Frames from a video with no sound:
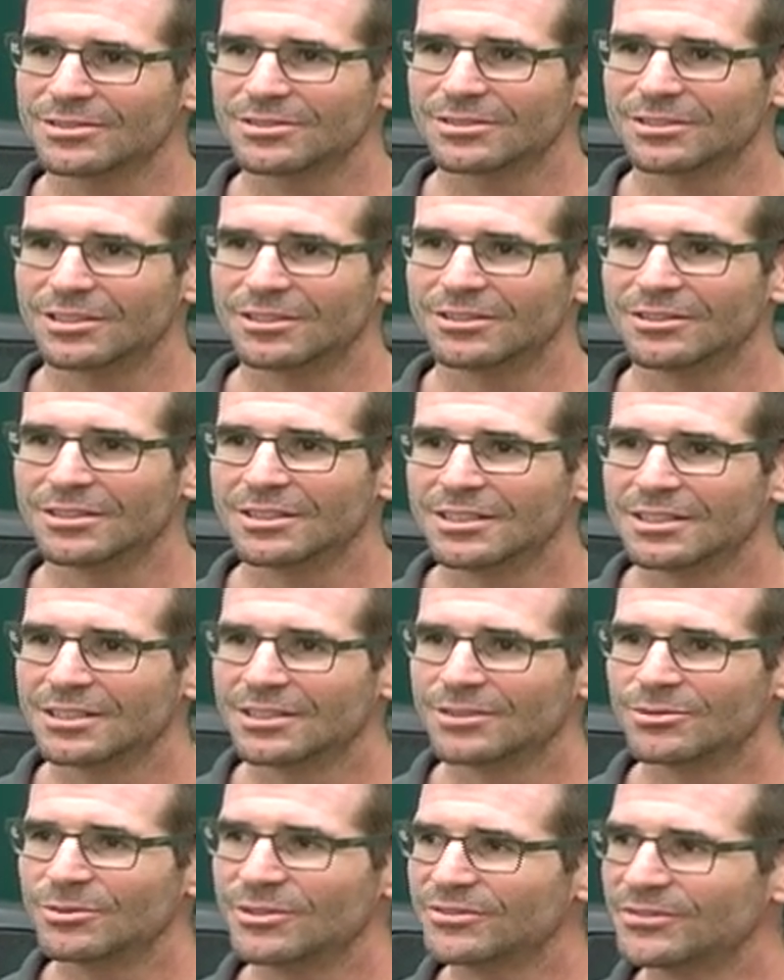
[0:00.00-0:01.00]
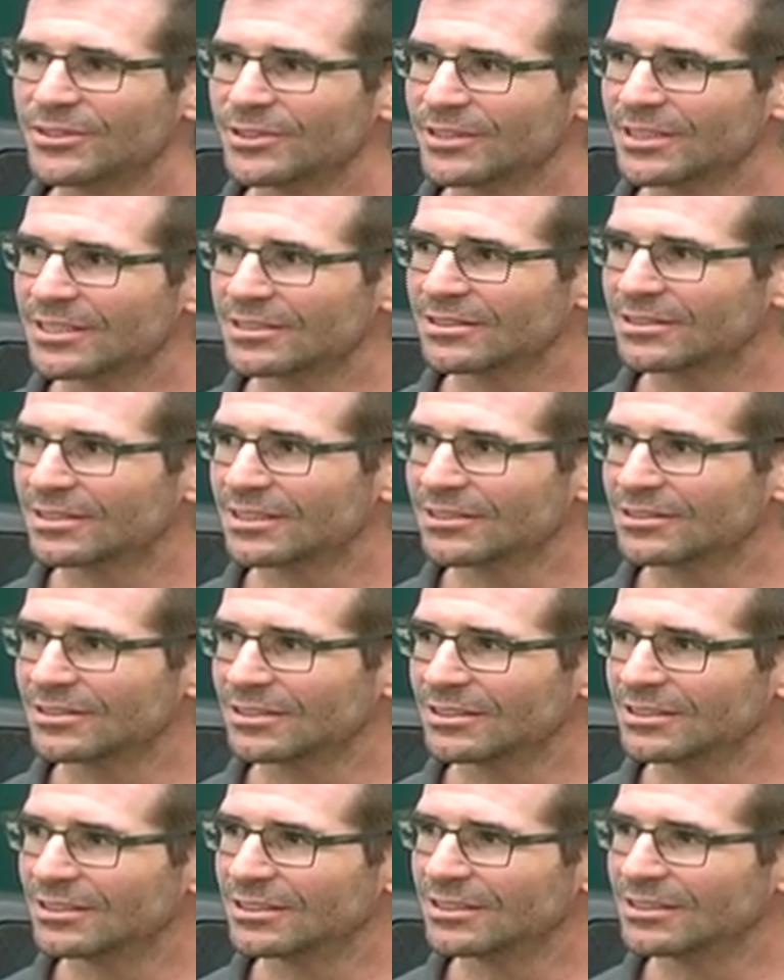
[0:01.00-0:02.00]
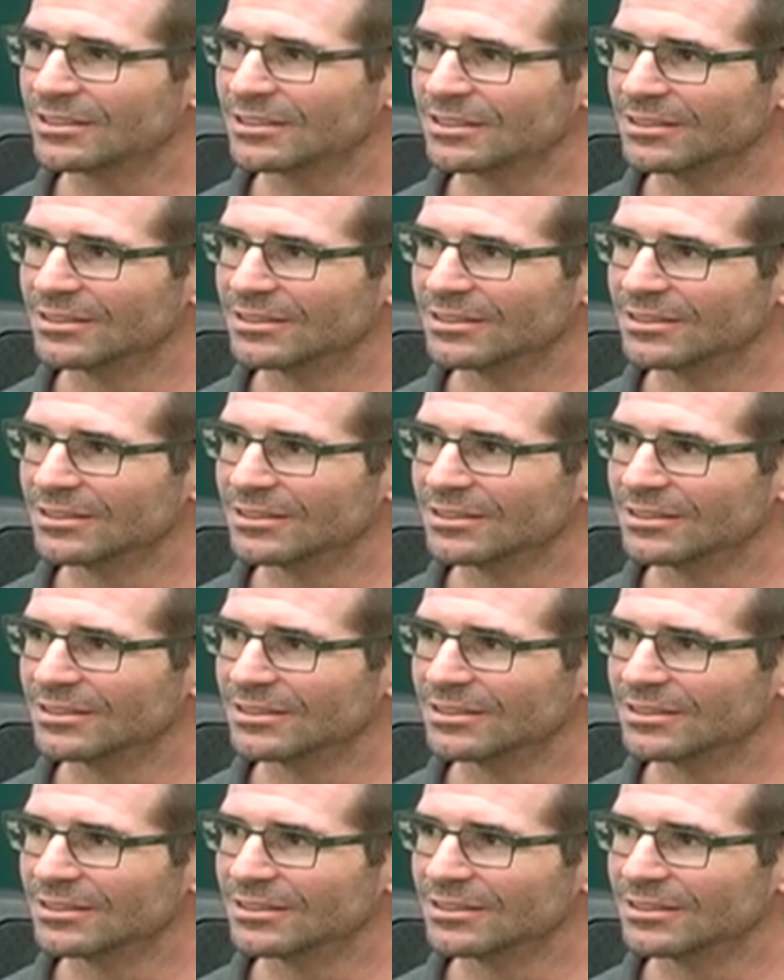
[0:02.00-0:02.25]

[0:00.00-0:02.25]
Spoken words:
So we feel that's a good